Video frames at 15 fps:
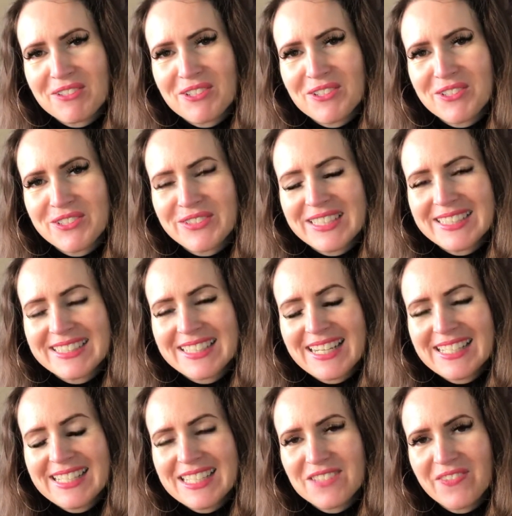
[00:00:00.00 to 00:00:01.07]
card reading
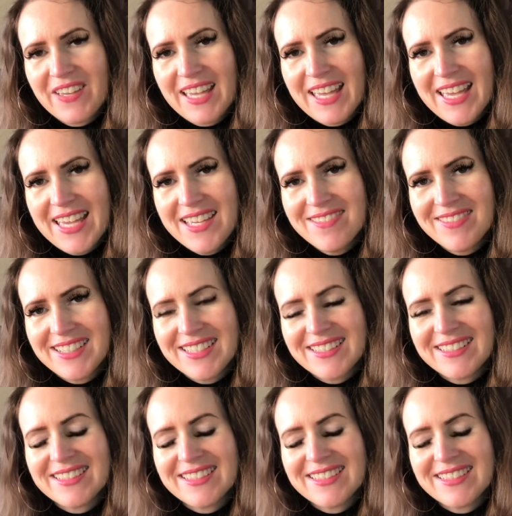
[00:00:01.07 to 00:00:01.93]
and it is for Aries.